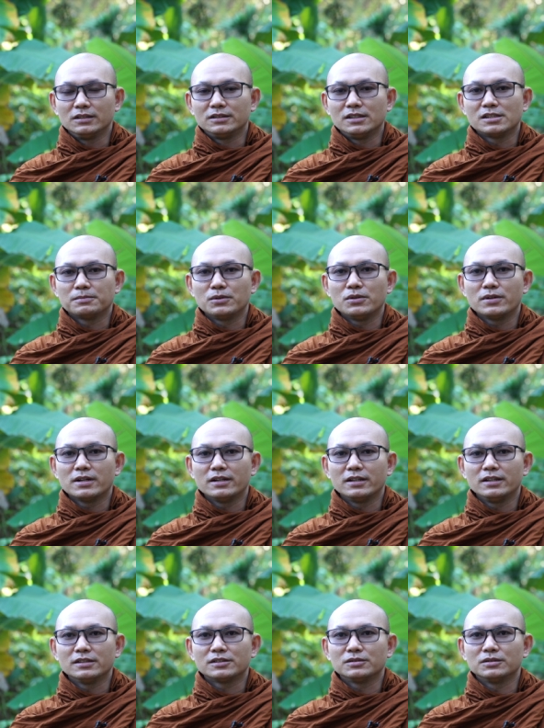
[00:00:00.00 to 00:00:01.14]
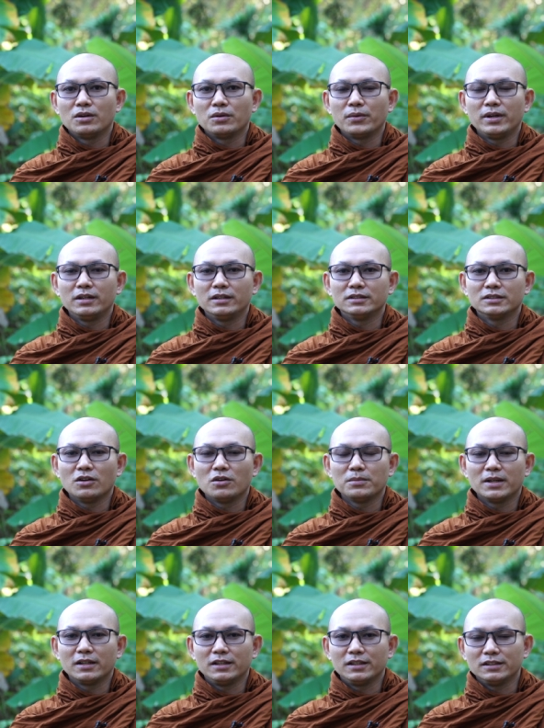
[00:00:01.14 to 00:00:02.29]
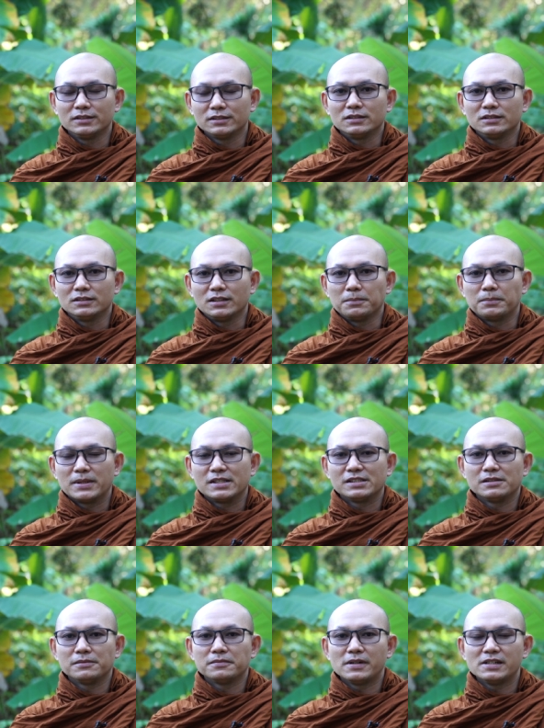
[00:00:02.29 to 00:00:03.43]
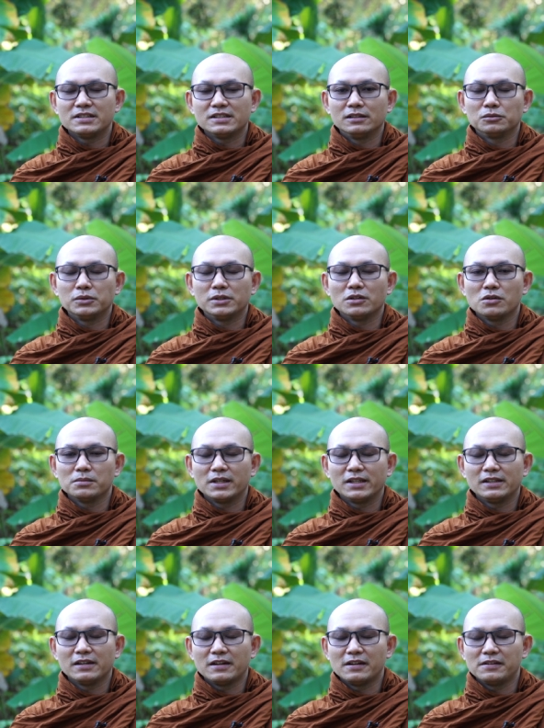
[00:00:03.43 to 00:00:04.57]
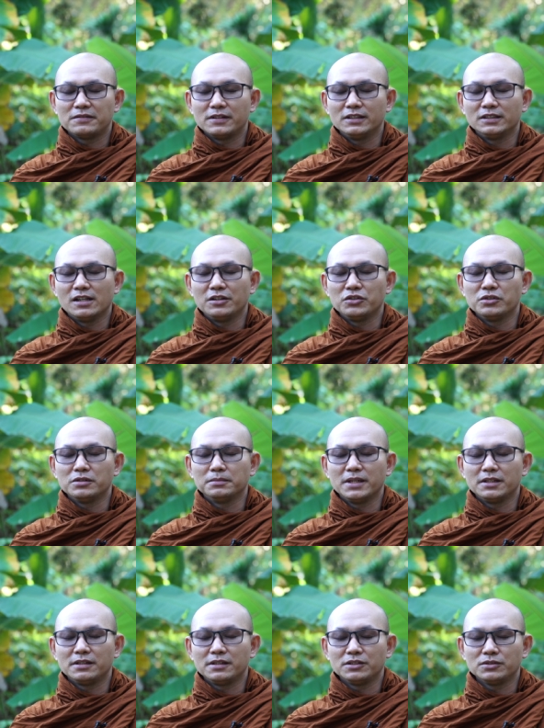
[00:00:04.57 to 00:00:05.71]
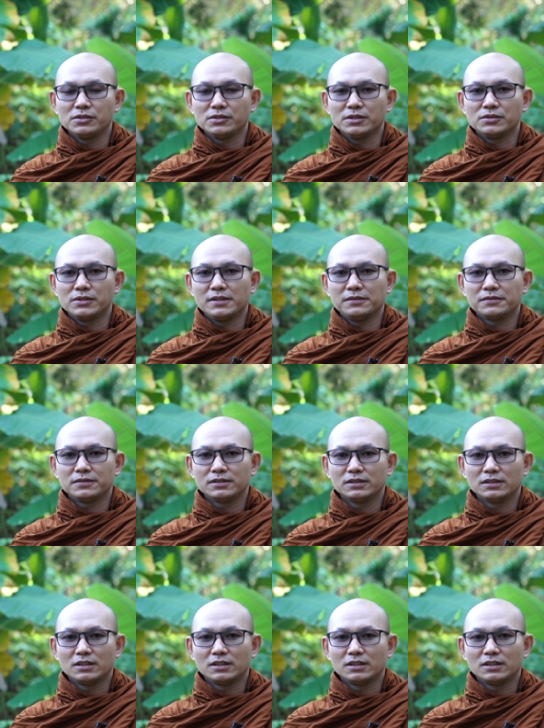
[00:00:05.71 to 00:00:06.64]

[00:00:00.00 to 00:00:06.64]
This program is we normally participate and we normally have an annual meditation retreat.